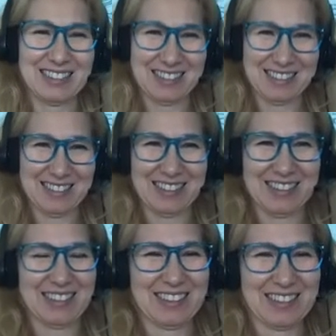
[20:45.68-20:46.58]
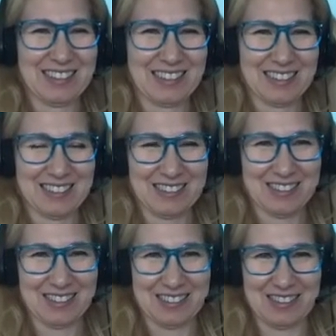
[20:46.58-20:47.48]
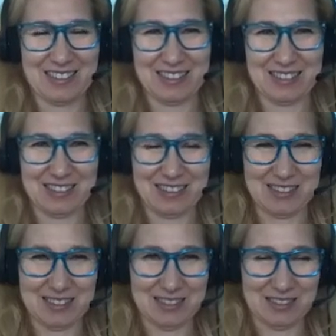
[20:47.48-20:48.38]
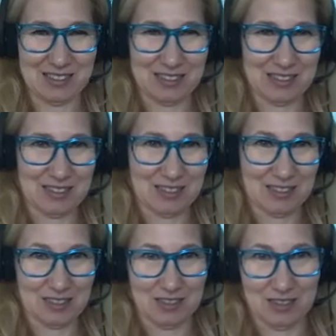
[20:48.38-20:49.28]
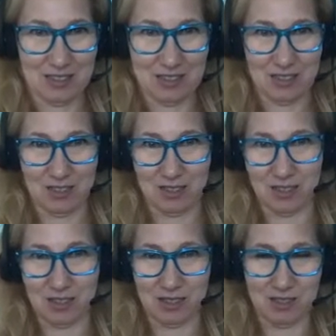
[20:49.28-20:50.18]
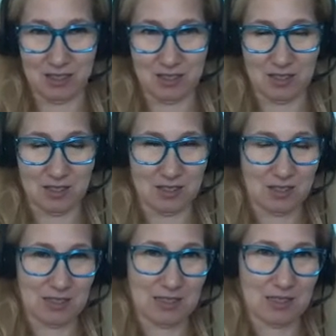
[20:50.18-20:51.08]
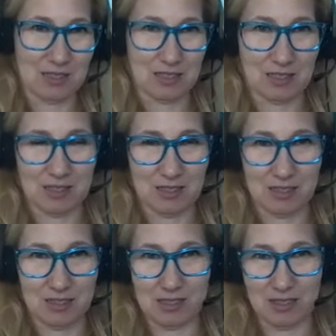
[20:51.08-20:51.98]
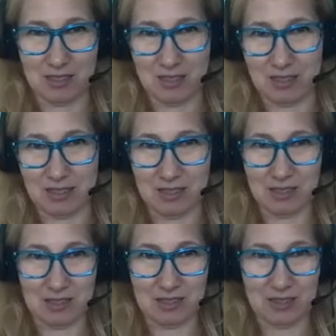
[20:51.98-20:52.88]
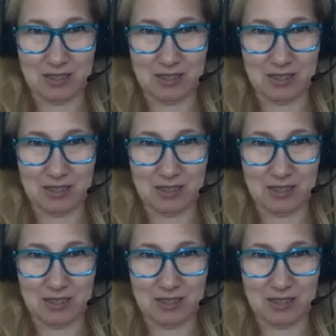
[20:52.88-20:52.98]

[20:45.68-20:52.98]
The person shown says nothing.